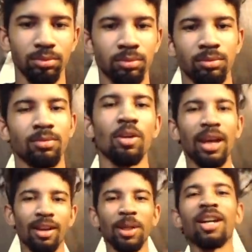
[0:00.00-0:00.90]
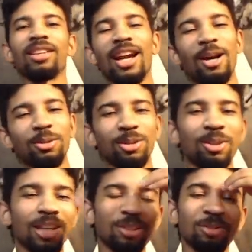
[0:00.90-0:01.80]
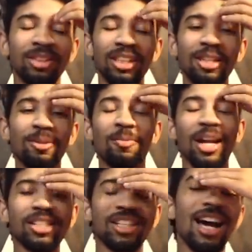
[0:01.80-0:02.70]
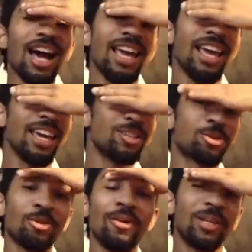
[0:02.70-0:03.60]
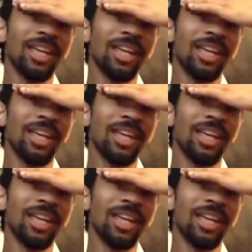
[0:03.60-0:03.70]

Okay, I'm gonna cut that out so you guys don't see it, but I just got a Trump